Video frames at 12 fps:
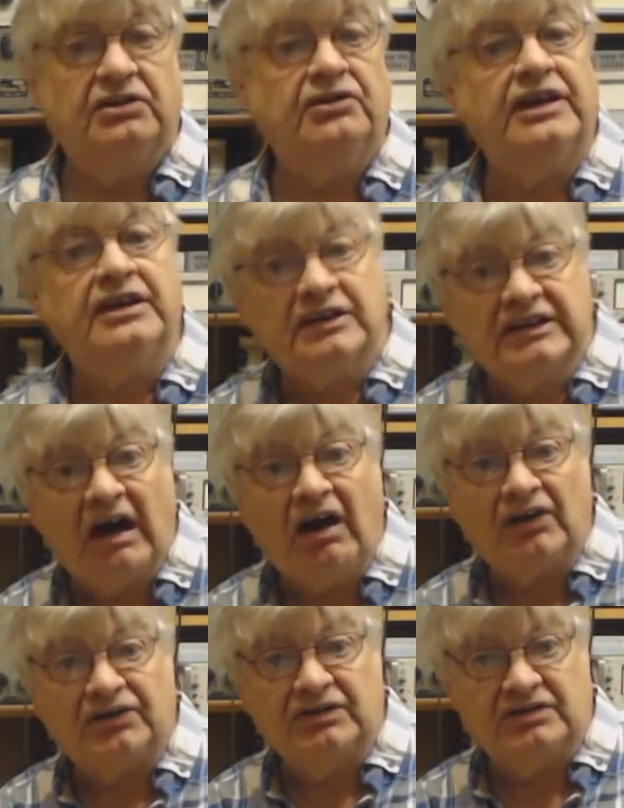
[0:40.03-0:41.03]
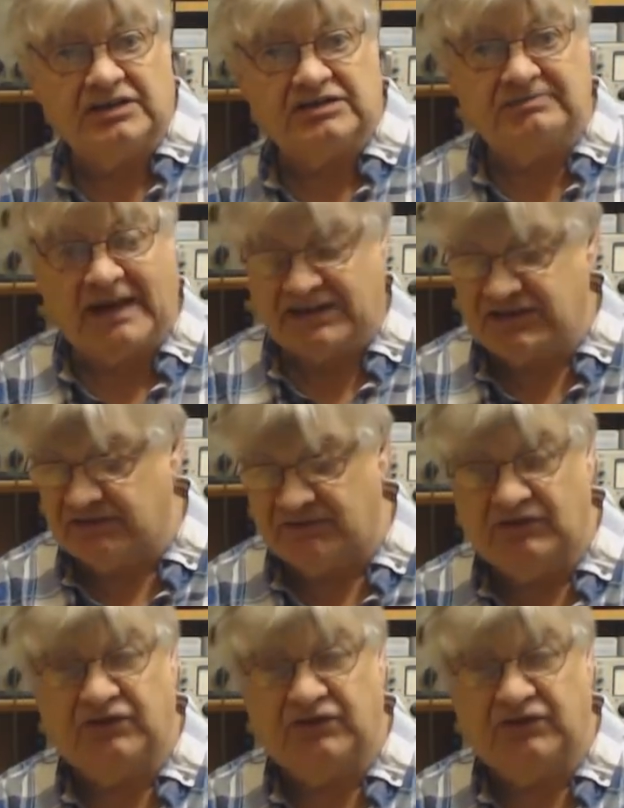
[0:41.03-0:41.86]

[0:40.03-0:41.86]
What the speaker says: You need a garden that is massive.